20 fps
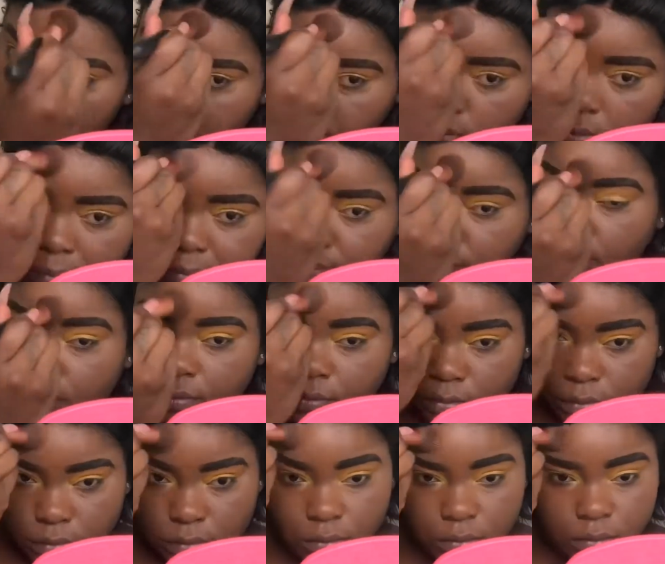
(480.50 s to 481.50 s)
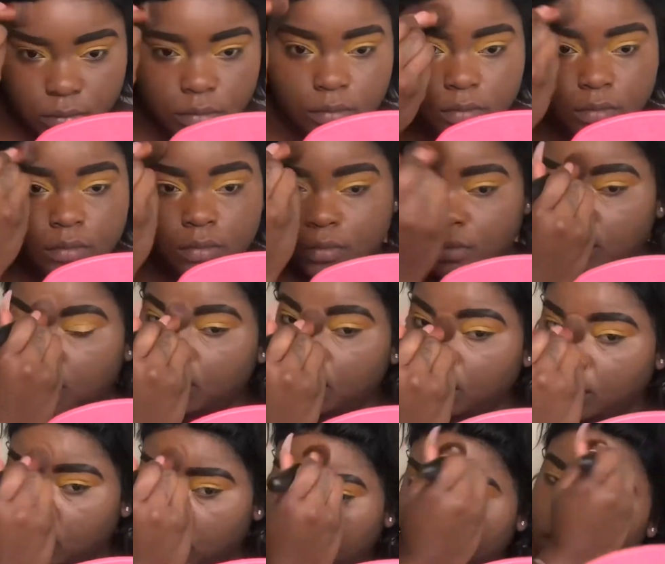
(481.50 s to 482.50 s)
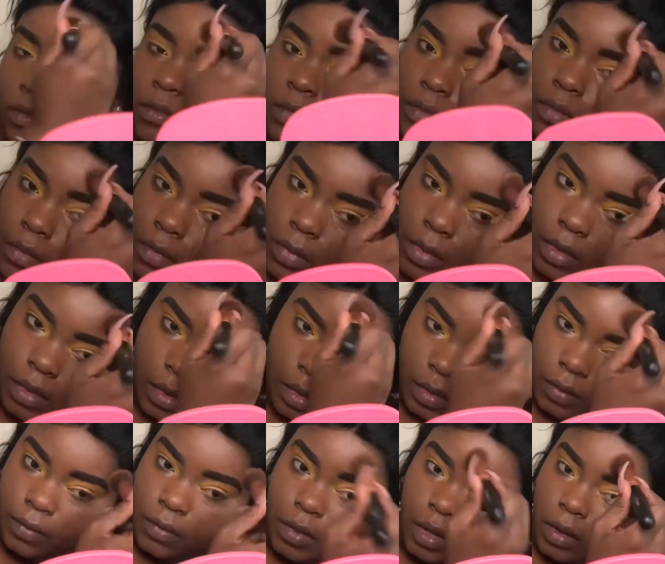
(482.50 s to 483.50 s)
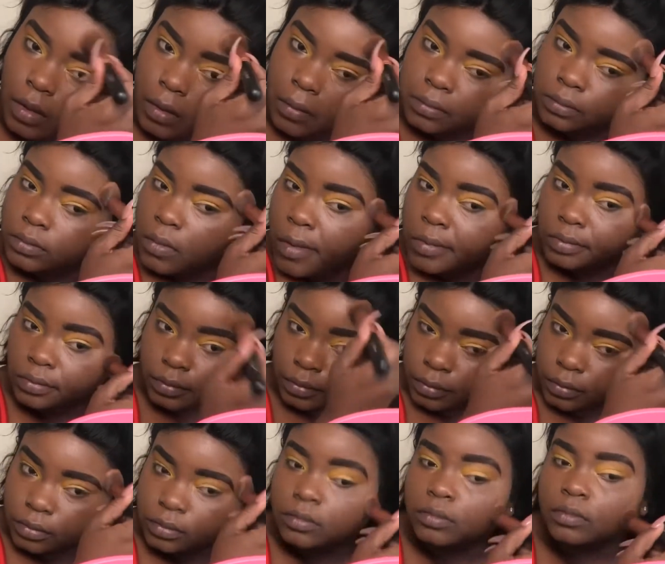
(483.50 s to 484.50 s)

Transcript: all over the place. You know how this goes when you put on your foundation.